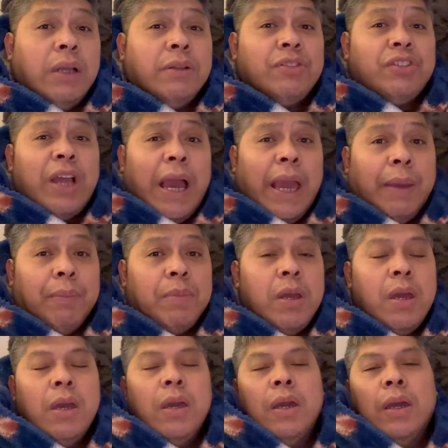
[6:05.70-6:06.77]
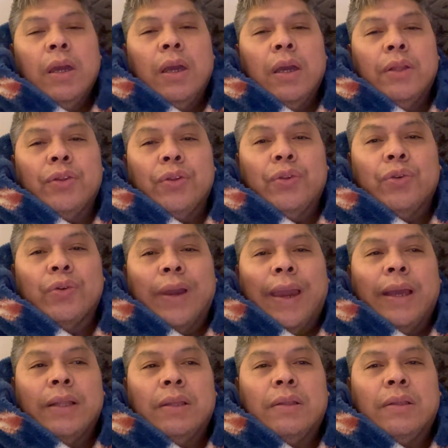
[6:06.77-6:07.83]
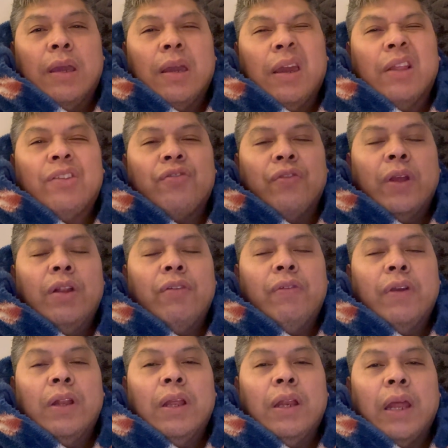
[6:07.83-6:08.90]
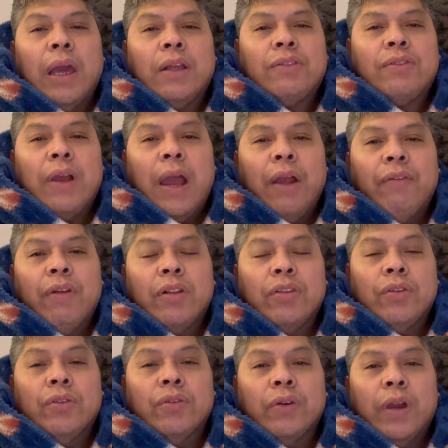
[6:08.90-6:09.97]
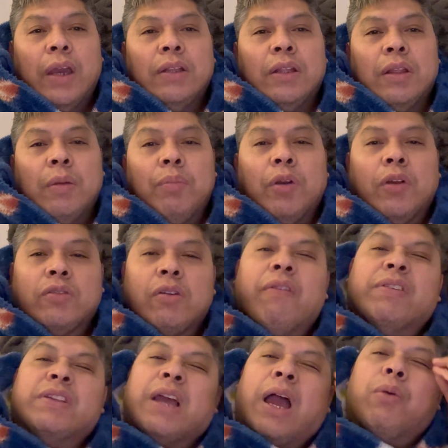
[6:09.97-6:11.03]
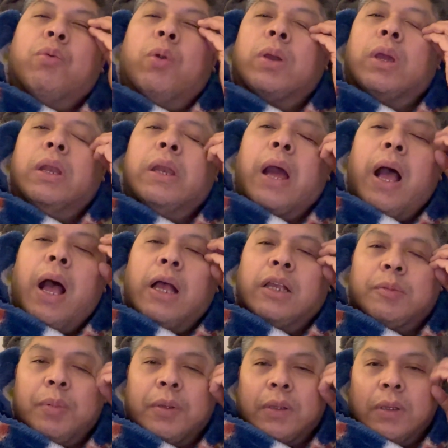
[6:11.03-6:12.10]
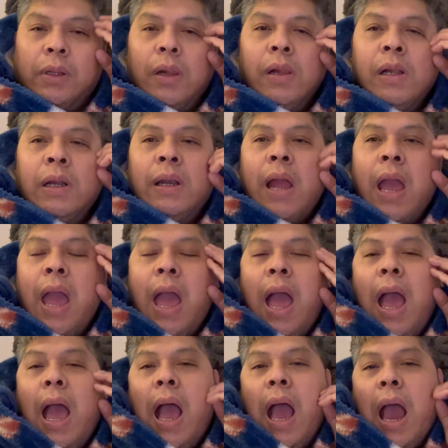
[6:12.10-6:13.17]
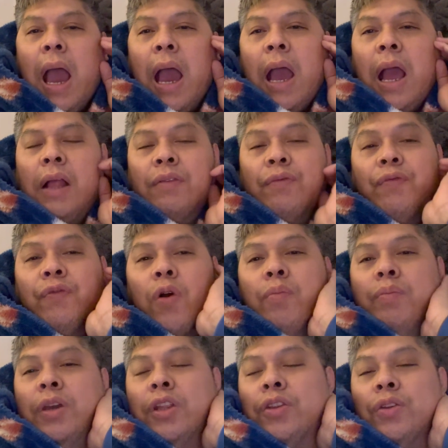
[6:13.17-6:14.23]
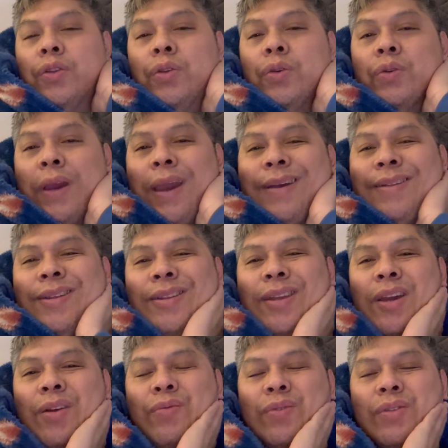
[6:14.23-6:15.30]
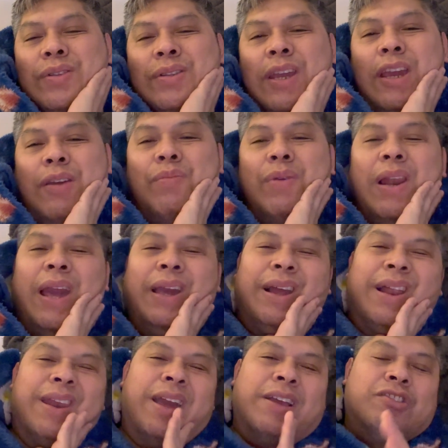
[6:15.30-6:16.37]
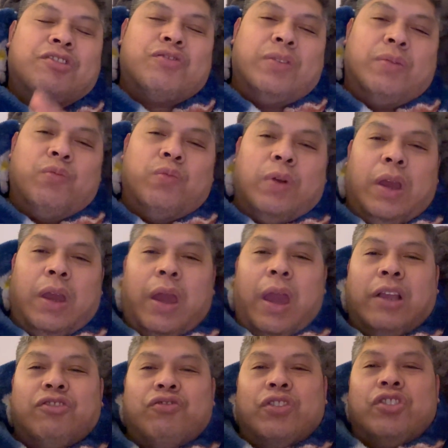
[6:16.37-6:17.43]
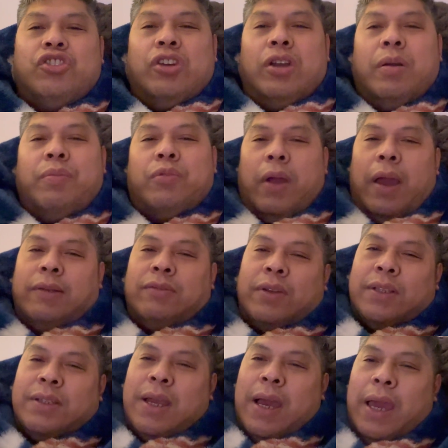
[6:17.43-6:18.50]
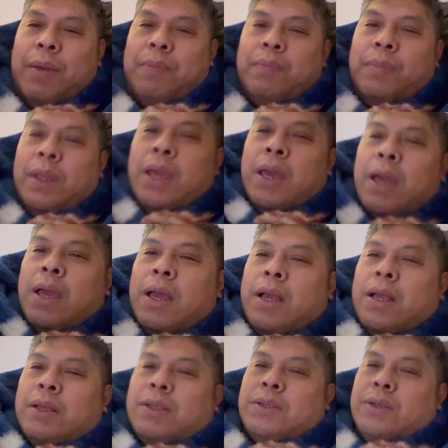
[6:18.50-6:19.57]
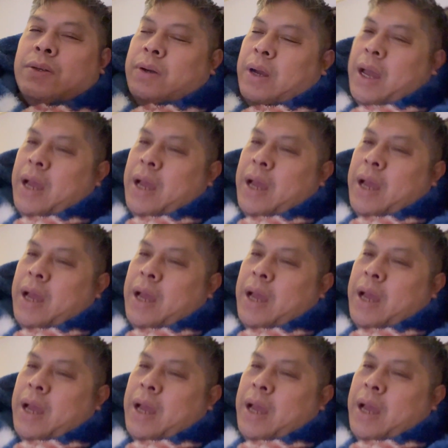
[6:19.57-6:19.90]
time to do editing, it's really like tiring to do editing, because obviously I work in the hospital, and for me to do editing would take me like an extra job or extra time. So